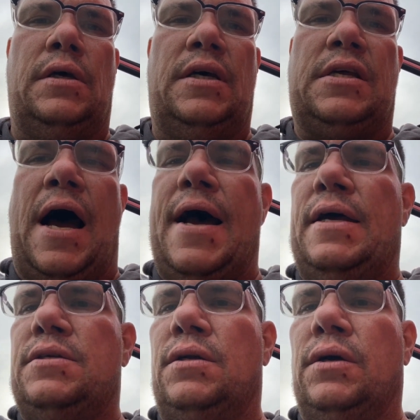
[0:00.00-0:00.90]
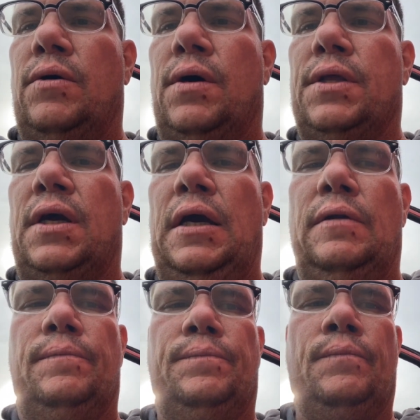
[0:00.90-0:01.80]
as high as it'll go on the heat,
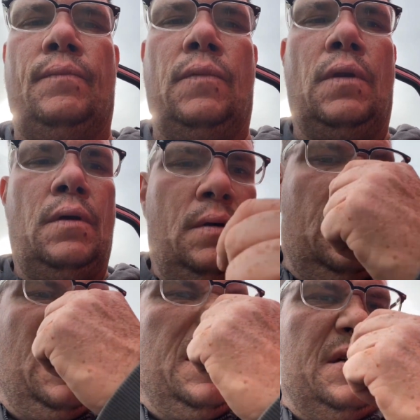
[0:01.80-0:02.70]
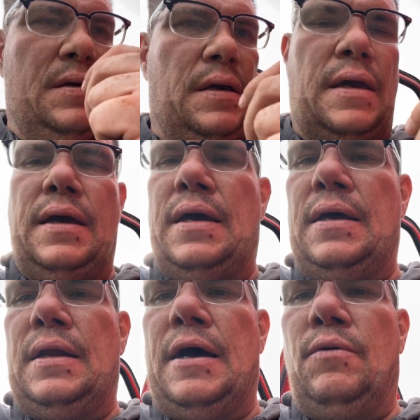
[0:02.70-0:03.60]

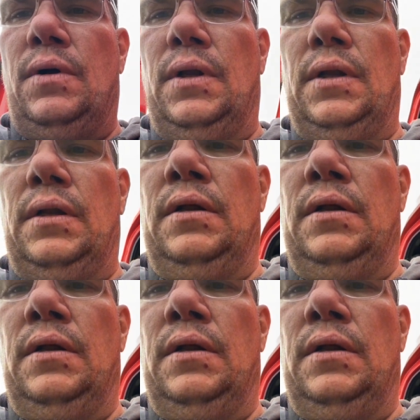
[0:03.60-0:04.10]
and I will